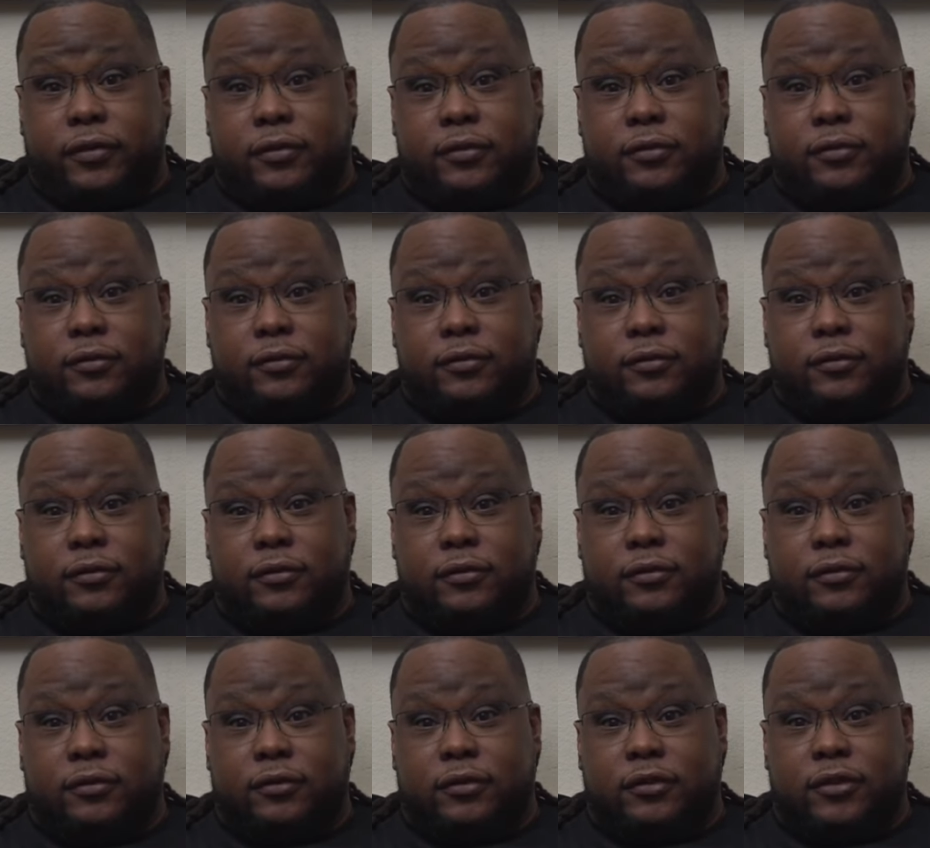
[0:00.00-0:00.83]
Bro, it was.
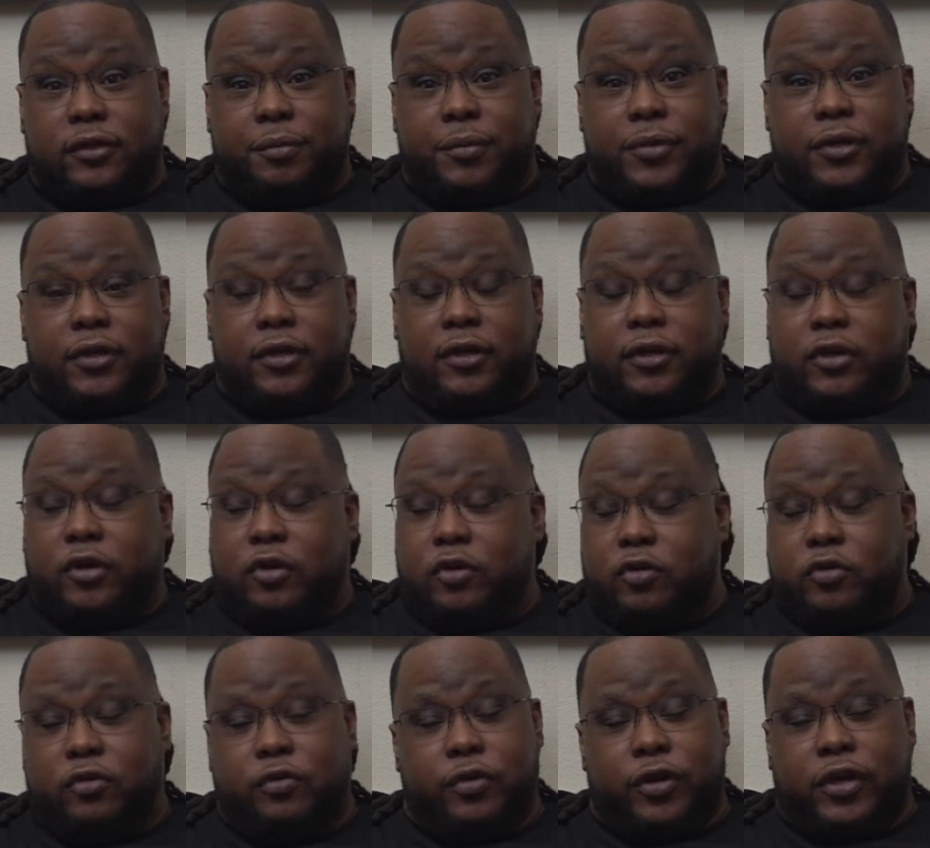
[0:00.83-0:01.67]
I mean,
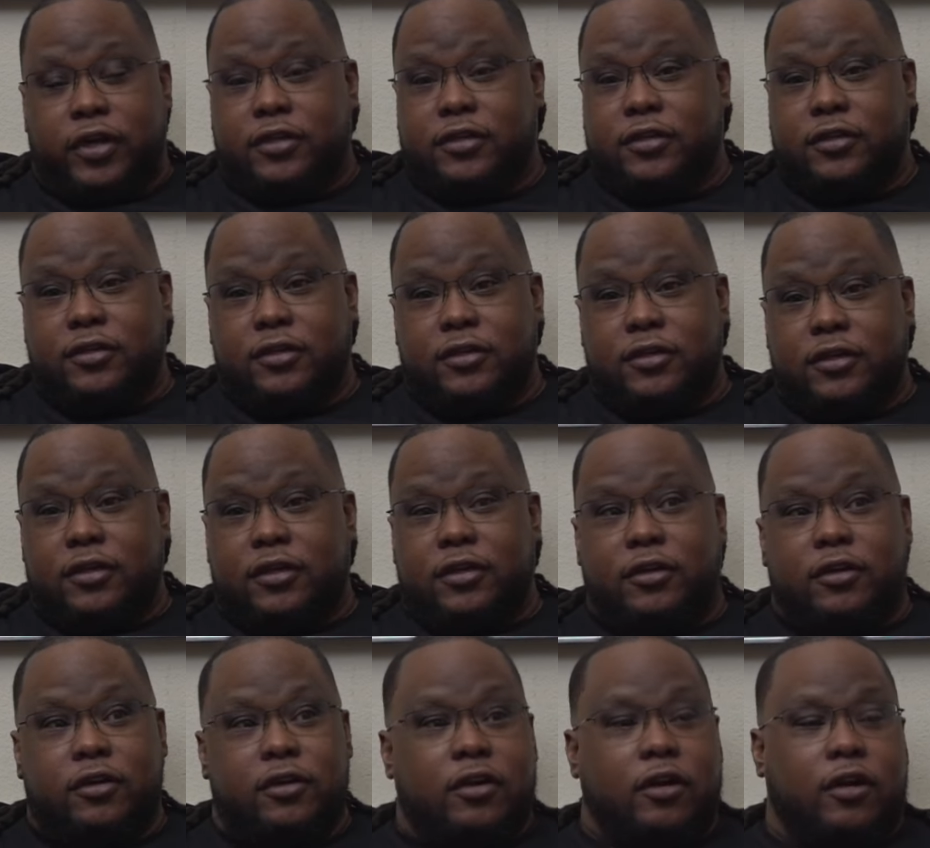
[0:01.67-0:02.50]
huge race. It was
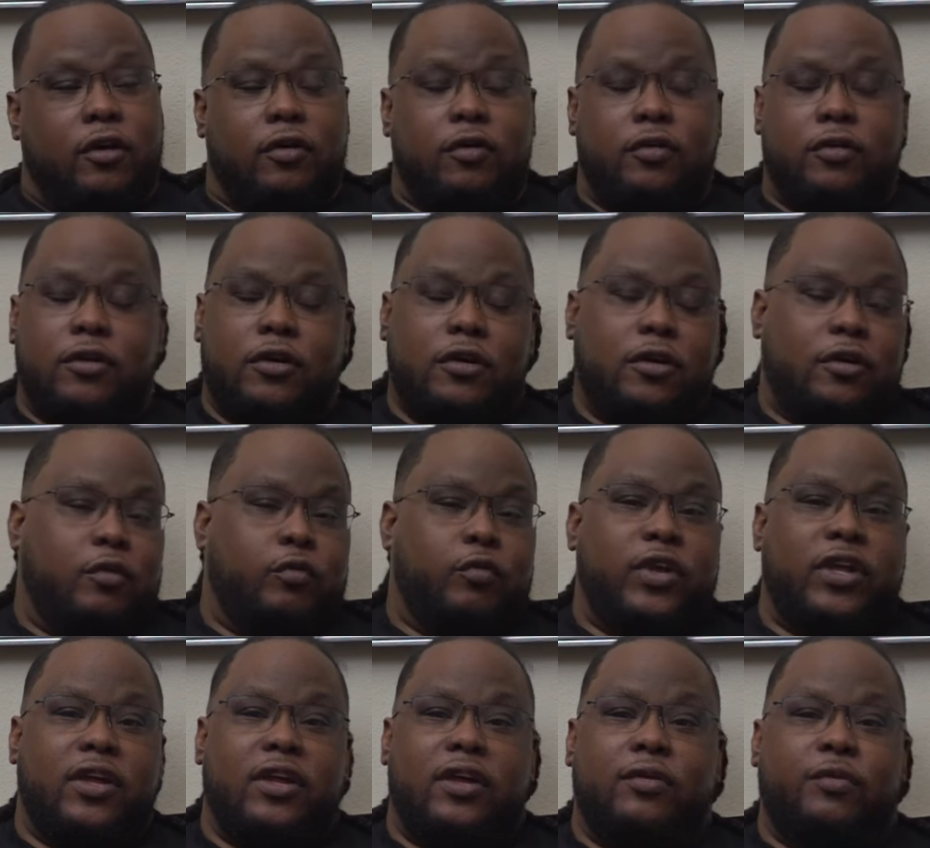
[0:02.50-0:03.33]
crazy. You know,
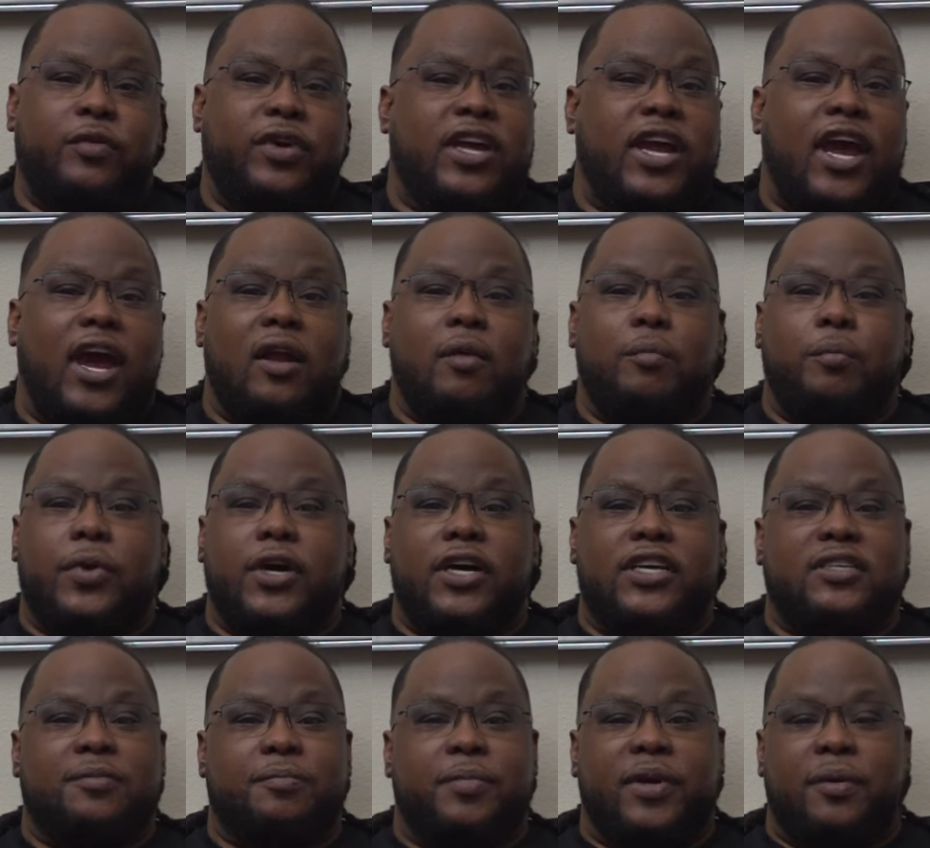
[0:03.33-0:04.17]
we we got to
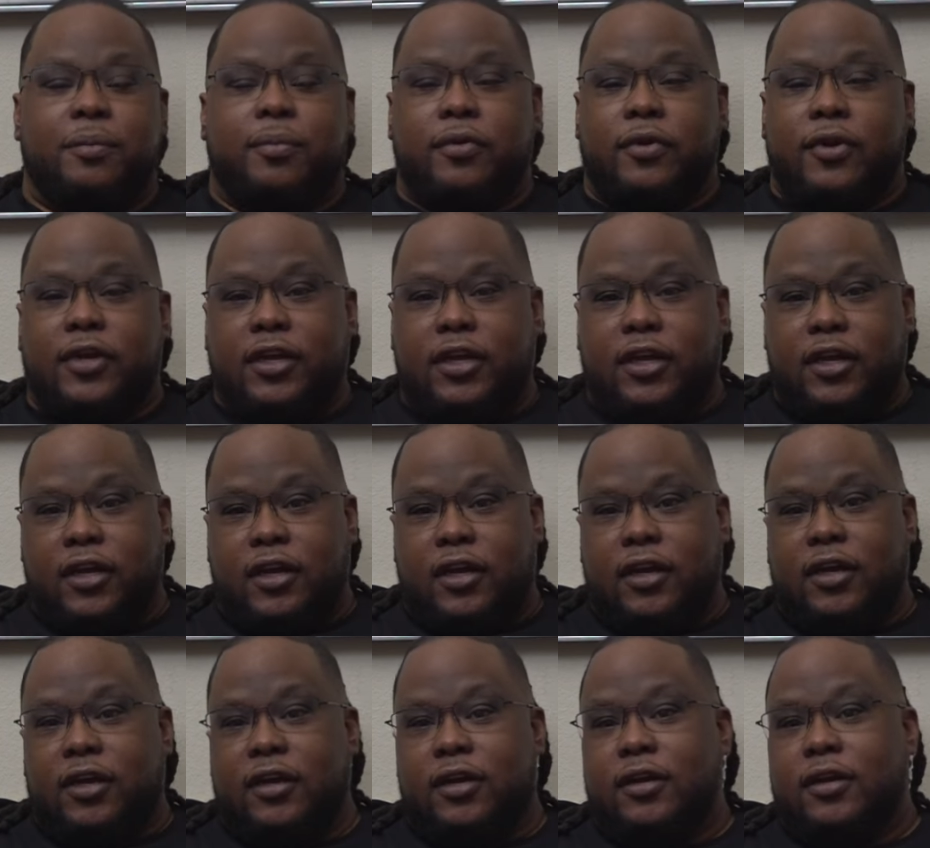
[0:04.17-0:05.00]
bus people
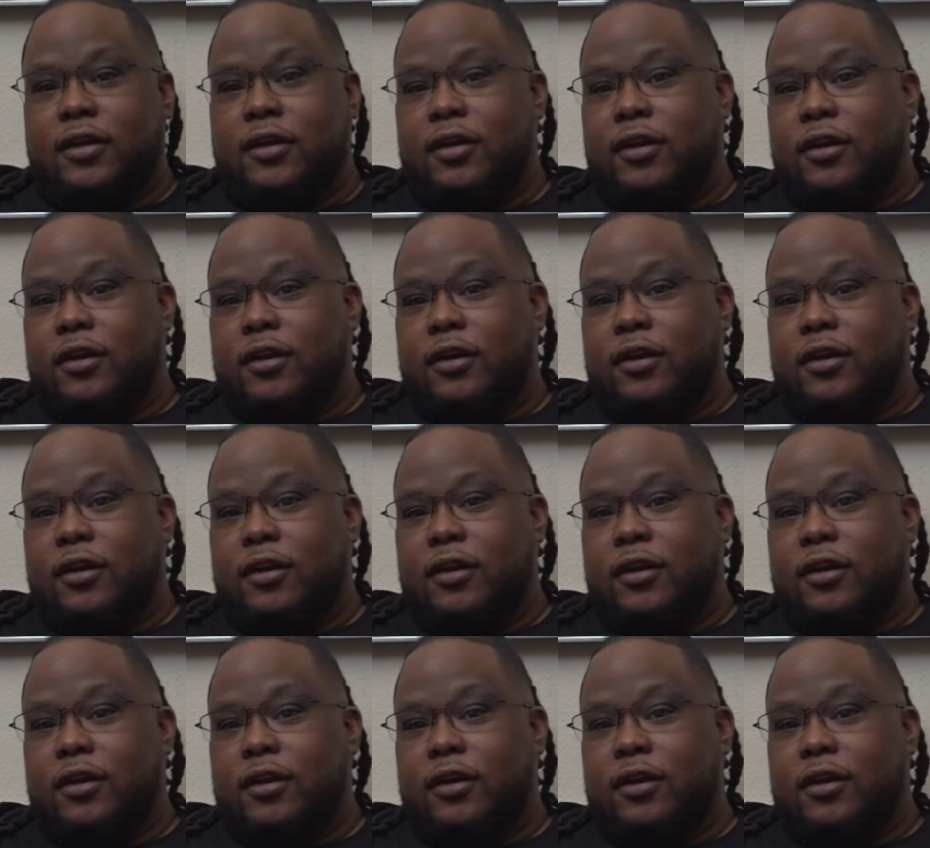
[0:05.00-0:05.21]
in.